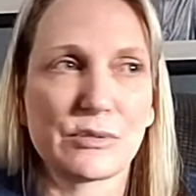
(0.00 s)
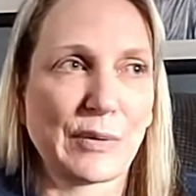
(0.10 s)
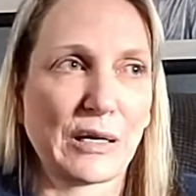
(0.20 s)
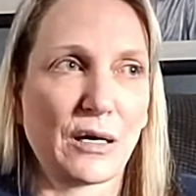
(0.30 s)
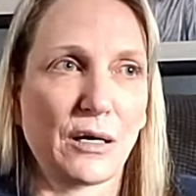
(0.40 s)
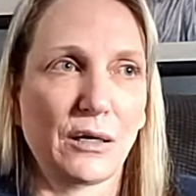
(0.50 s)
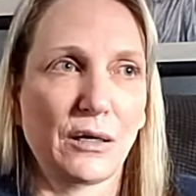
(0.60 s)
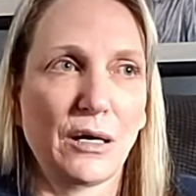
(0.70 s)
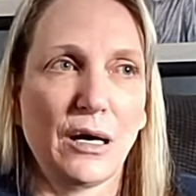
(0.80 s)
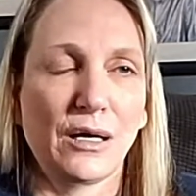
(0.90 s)
but
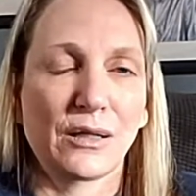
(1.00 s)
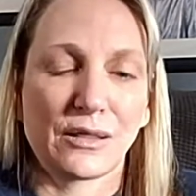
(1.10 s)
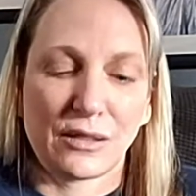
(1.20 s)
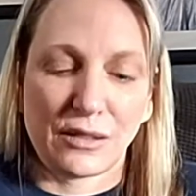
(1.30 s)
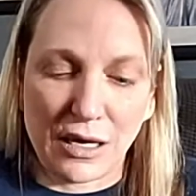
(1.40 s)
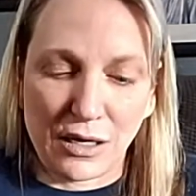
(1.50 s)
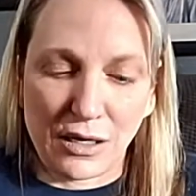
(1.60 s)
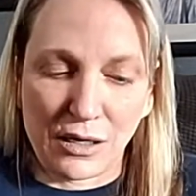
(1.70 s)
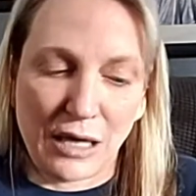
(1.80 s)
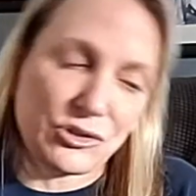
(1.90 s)

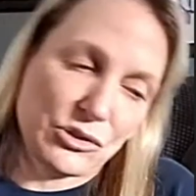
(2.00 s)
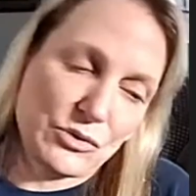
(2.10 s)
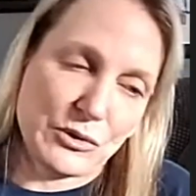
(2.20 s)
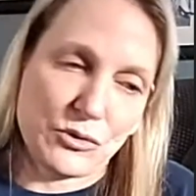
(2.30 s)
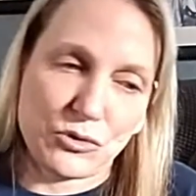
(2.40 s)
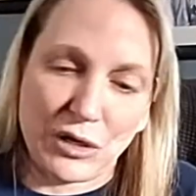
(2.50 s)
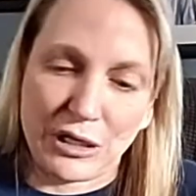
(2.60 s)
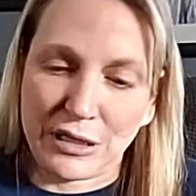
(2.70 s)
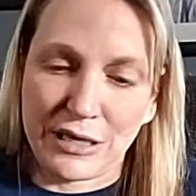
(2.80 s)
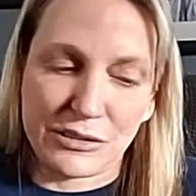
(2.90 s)
I just went through training
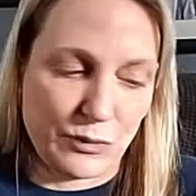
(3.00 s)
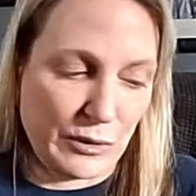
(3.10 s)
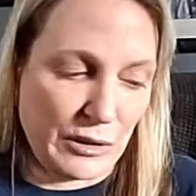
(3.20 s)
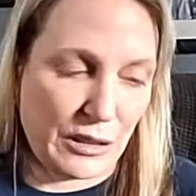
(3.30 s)
last week,